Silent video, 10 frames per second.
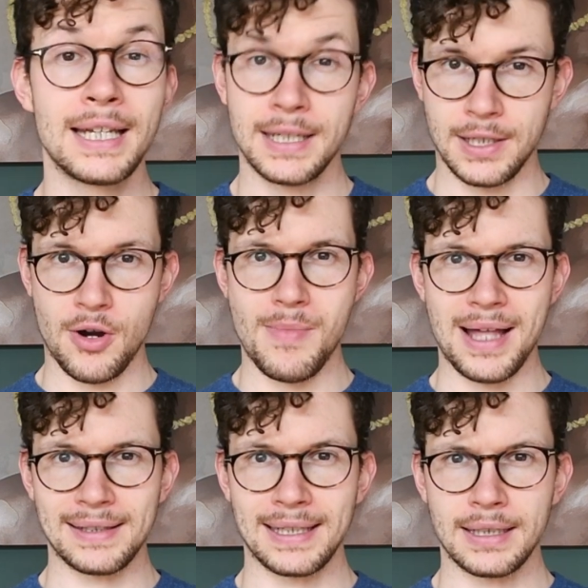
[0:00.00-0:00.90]
the
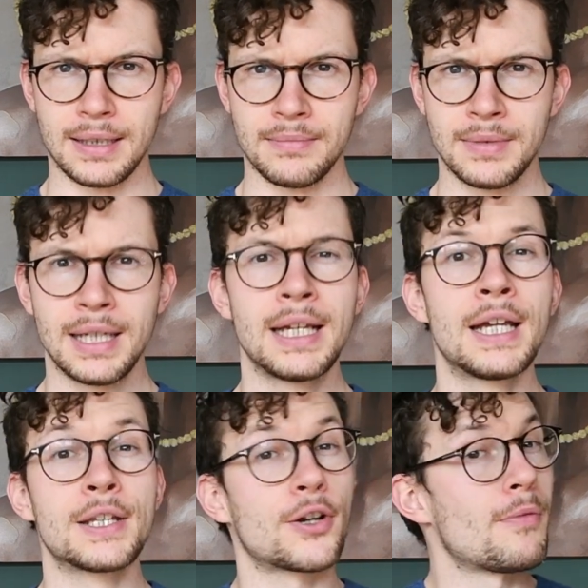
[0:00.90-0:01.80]
command center.
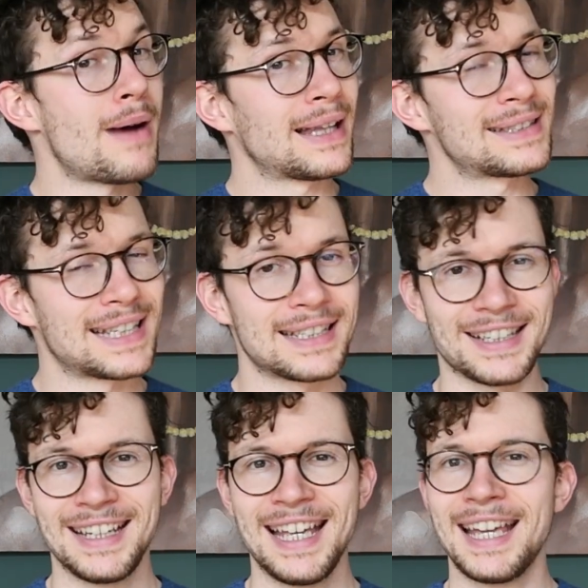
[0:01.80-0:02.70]
The command
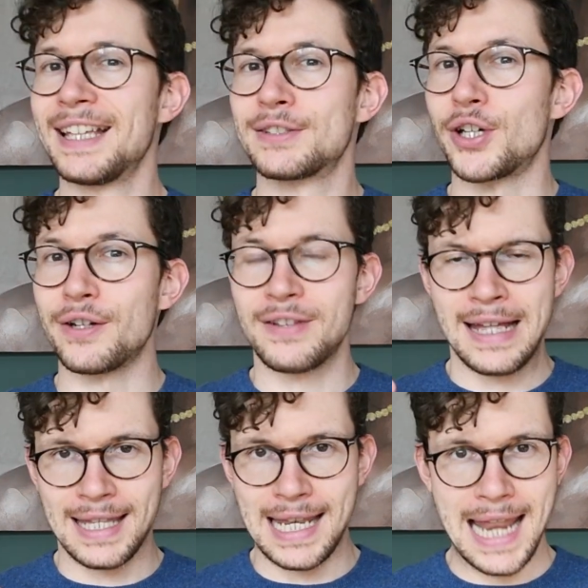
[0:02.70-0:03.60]
center is sort of
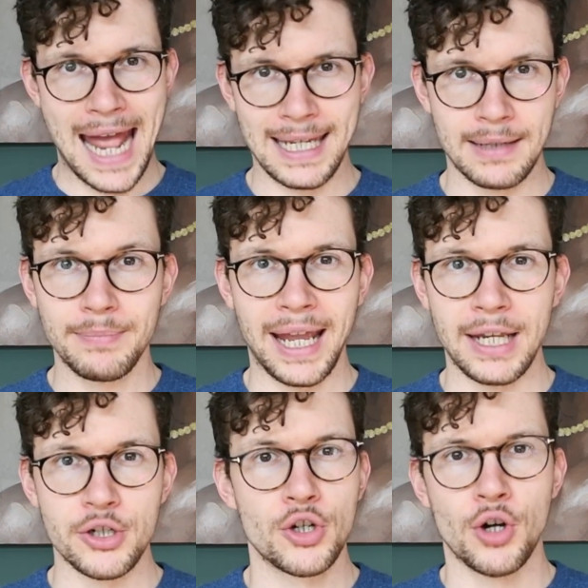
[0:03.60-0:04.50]
the landing
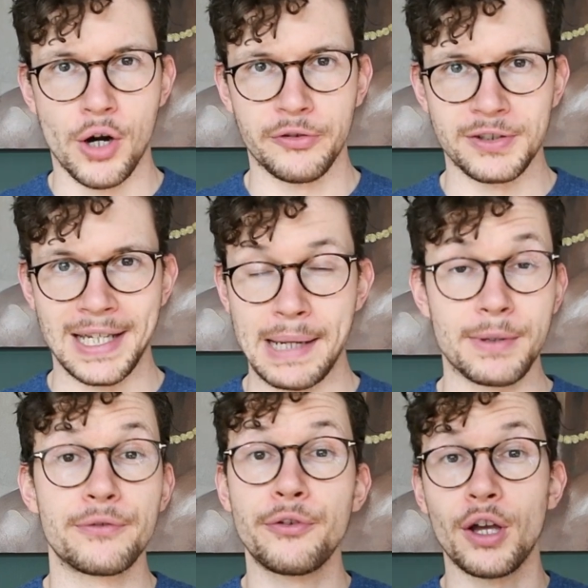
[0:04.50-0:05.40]
page of your setup, the
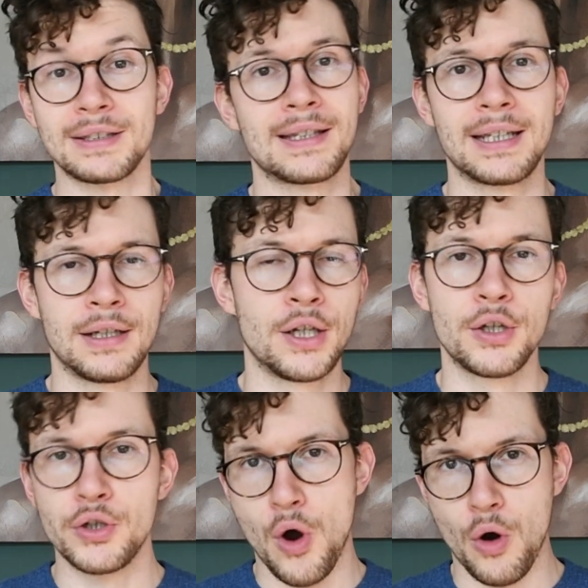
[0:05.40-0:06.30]
first thing
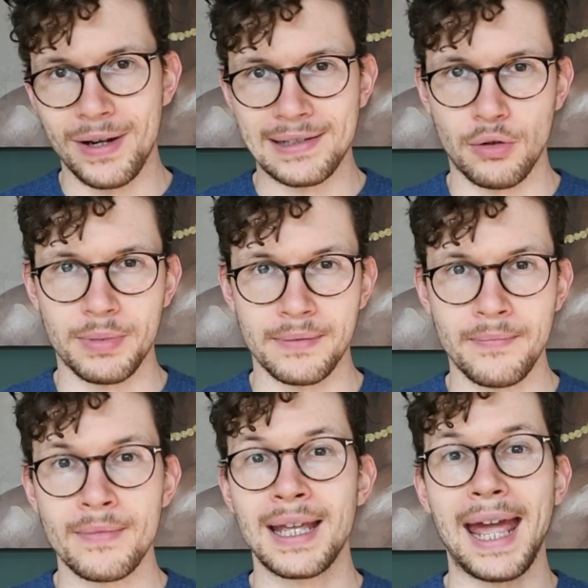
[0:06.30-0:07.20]
you always open.
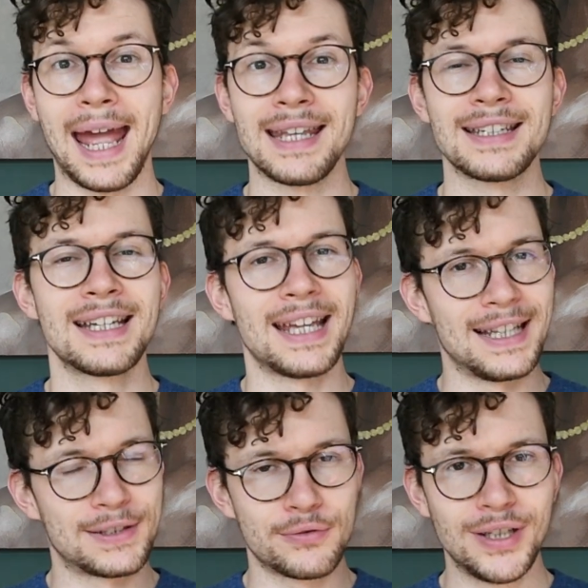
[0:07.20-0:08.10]
And
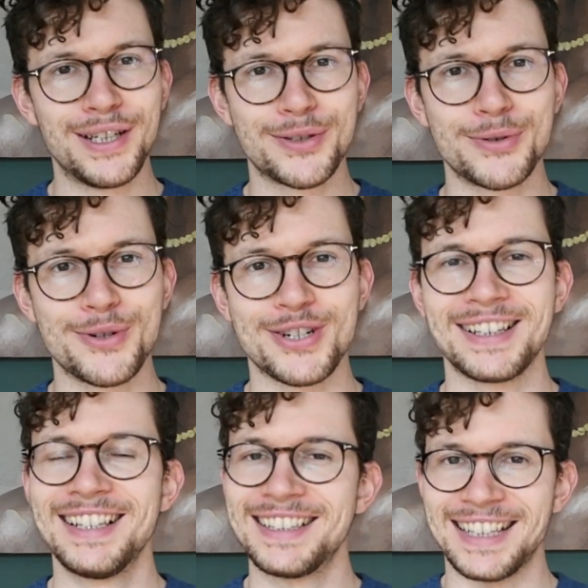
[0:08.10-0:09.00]
it's really
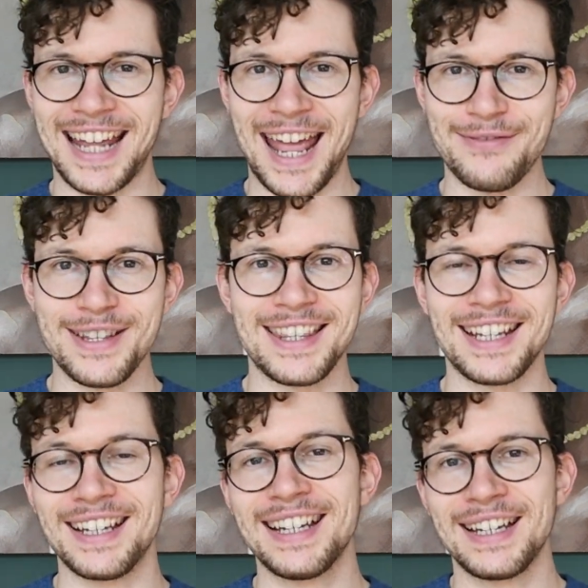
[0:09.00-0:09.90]
crucial that
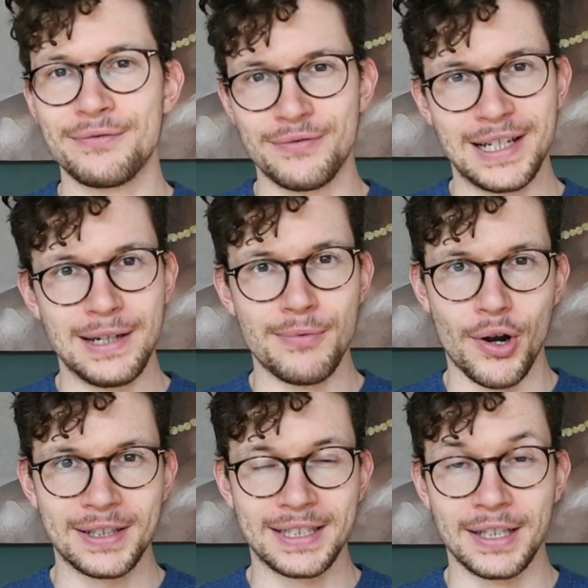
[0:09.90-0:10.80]
everything really
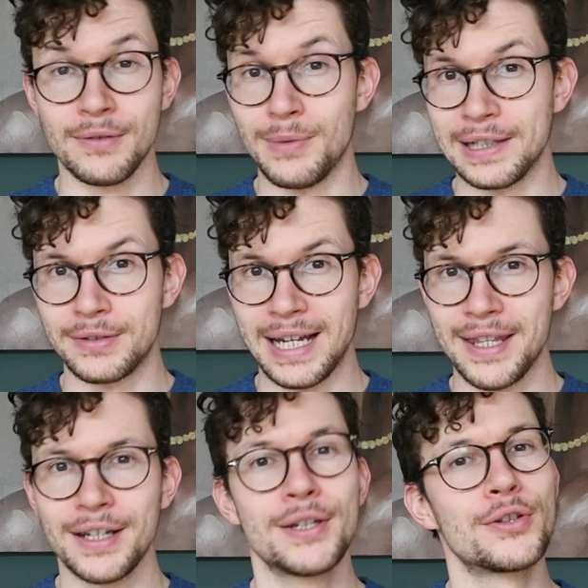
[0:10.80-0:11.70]
works here well
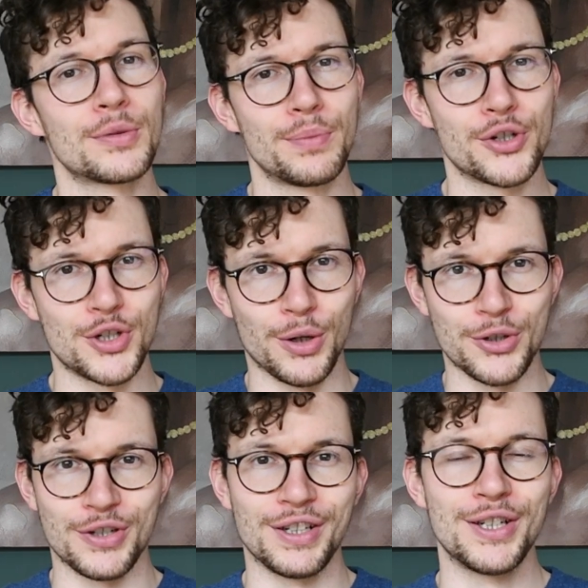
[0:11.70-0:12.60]
together to push
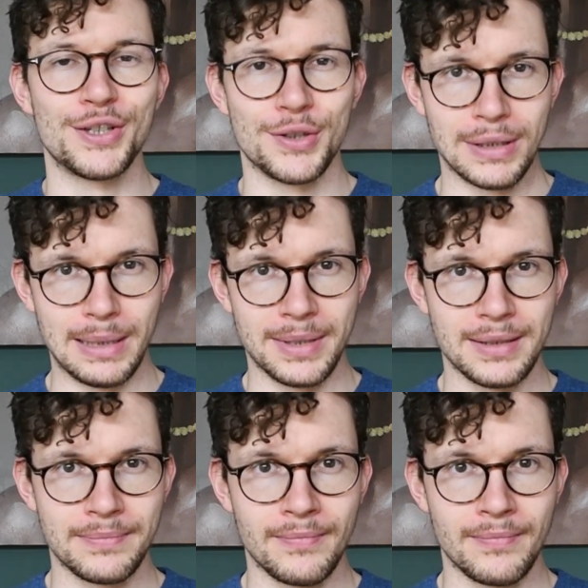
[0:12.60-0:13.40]
Notion to the limit.